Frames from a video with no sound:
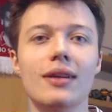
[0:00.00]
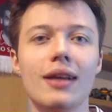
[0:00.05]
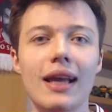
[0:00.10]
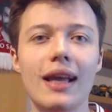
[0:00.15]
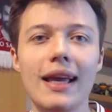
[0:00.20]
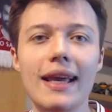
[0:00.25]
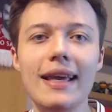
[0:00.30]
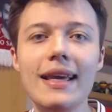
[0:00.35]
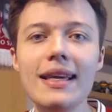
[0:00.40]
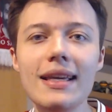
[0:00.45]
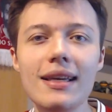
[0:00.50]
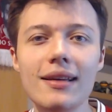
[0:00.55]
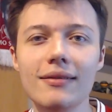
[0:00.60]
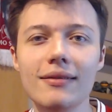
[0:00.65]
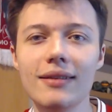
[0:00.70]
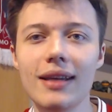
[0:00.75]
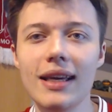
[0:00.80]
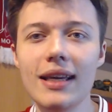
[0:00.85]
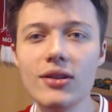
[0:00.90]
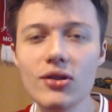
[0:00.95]
he's
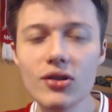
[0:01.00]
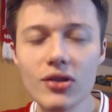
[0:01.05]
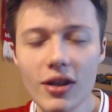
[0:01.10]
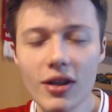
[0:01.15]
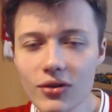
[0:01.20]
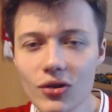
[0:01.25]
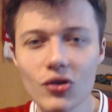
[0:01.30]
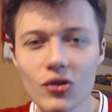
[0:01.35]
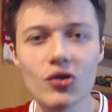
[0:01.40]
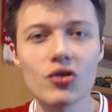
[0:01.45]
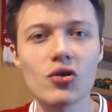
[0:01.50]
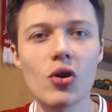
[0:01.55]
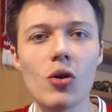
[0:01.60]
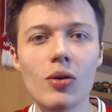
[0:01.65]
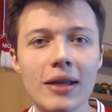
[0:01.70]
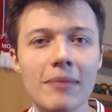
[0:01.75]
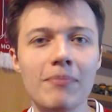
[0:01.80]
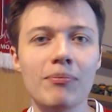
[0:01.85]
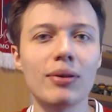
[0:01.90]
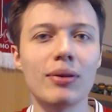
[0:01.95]
such a
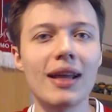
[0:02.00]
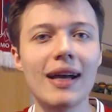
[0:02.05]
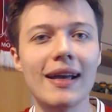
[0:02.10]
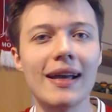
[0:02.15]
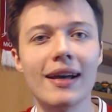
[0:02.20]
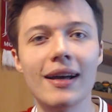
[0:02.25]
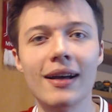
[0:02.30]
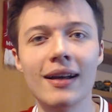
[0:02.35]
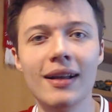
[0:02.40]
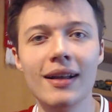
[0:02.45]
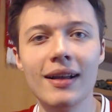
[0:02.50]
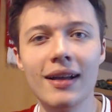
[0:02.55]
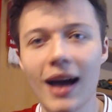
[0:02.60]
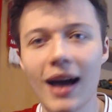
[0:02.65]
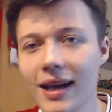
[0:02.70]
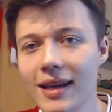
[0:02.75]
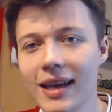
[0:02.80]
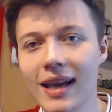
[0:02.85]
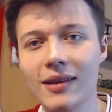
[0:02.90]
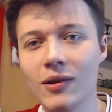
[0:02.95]
solid player.
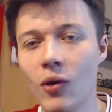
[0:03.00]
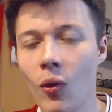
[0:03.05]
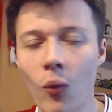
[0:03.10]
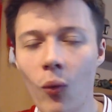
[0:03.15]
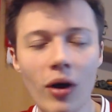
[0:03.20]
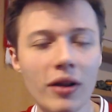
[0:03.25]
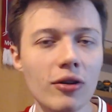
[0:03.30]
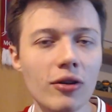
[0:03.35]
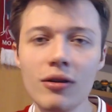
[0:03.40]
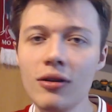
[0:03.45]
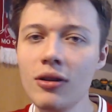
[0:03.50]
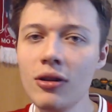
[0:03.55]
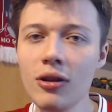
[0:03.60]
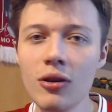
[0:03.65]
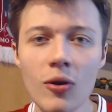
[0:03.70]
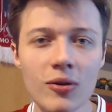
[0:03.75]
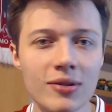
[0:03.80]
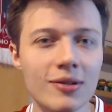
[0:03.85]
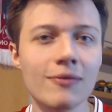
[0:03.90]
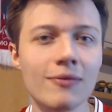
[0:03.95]
Again, won a
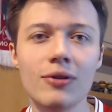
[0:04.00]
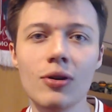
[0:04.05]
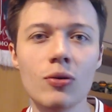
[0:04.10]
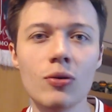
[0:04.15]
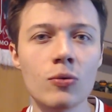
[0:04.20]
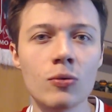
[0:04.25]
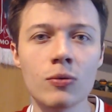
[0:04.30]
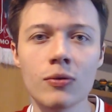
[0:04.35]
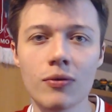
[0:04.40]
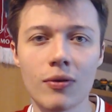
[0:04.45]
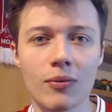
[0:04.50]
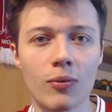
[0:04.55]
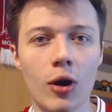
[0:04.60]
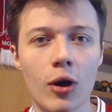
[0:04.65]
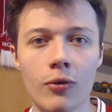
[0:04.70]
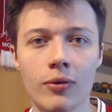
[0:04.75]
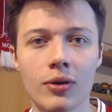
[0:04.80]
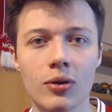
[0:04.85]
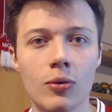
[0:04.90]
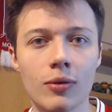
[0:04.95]
lot of duels from what
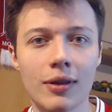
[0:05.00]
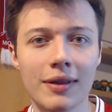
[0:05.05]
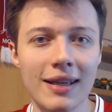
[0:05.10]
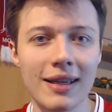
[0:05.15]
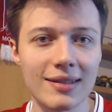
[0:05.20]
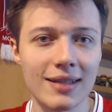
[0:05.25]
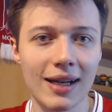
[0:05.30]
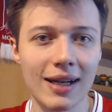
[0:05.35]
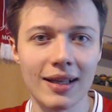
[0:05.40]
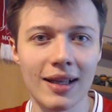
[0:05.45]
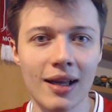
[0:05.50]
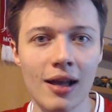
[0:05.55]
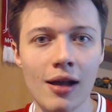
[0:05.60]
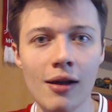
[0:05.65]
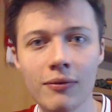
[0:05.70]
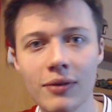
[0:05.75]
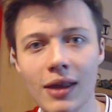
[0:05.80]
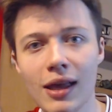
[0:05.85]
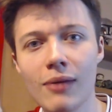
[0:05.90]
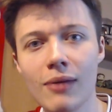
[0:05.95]
I recall in that second
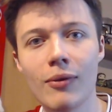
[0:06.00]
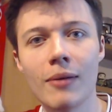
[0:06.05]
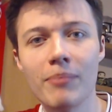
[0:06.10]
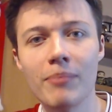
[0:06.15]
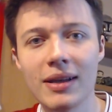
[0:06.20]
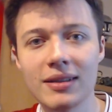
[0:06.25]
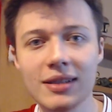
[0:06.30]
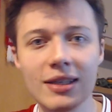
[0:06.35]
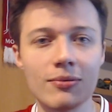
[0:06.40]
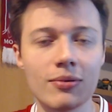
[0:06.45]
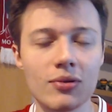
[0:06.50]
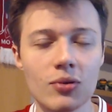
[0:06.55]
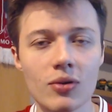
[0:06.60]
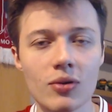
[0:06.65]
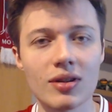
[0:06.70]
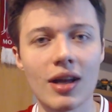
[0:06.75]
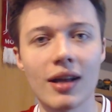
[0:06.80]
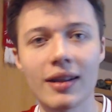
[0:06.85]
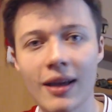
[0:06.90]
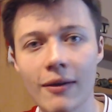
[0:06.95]
half there, where Betis was sort of
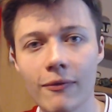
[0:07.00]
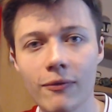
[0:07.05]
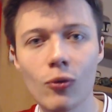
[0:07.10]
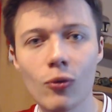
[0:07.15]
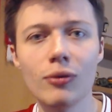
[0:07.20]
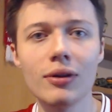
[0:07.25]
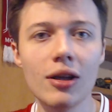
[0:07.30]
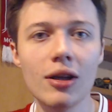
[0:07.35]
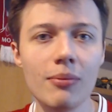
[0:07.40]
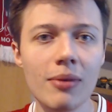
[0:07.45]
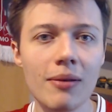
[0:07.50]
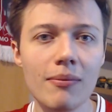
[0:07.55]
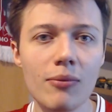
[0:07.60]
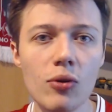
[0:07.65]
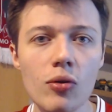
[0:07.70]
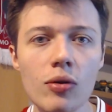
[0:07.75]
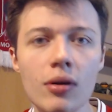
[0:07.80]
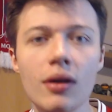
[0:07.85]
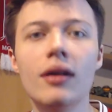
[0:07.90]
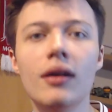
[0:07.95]
starting to get forward a little bit
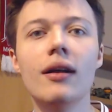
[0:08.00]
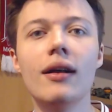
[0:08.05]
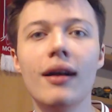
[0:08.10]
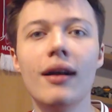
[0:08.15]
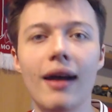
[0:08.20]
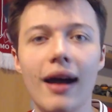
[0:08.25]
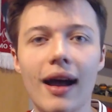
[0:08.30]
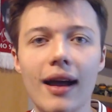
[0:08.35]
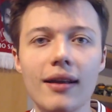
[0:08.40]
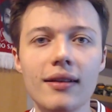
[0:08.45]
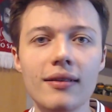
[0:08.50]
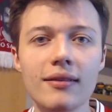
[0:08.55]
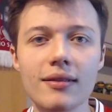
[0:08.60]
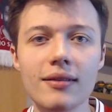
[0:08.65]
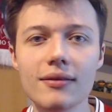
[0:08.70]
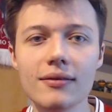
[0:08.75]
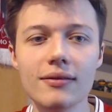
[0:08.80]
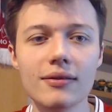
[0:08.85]
more. And